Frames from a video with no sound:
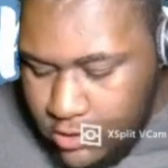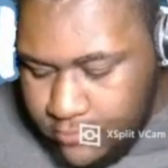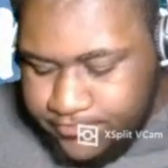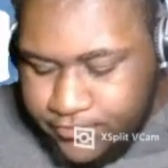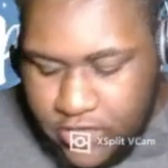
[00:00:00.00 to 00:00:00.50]

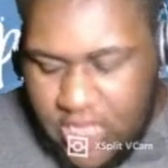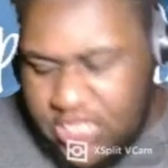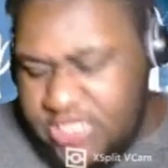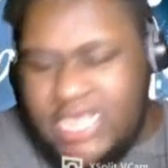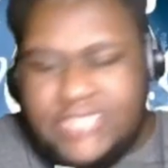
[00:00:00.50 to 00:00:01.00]
He
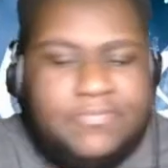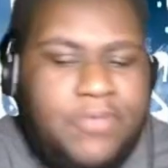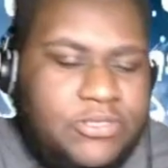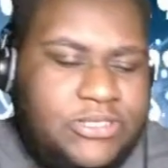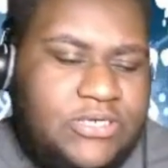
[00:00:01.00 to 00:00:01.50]
hasn't posted
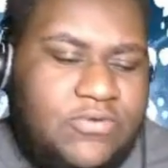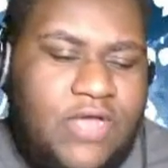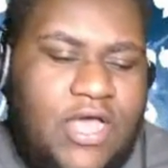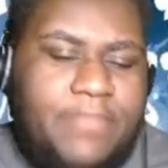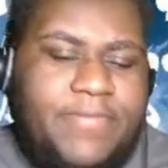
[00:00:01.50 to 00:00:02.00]
in a while,
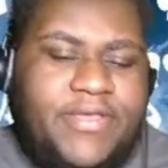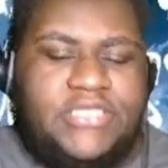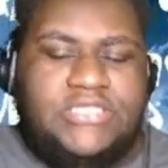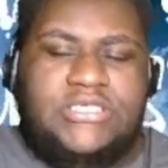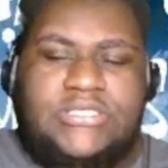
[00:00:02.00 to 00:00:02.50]
but he
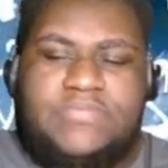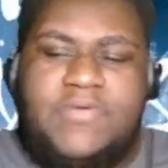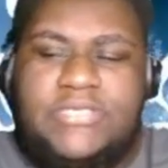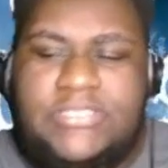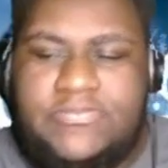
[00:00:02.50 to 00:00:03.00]
just posts
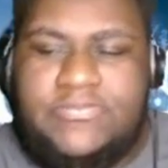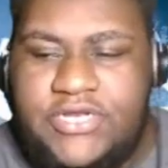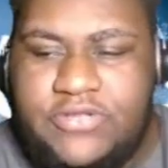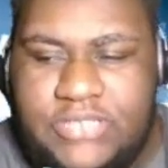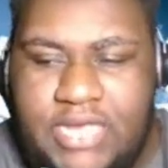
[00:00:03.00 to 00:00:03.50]
videos
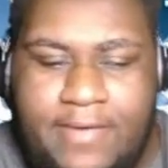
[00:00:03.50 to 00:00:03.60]
now.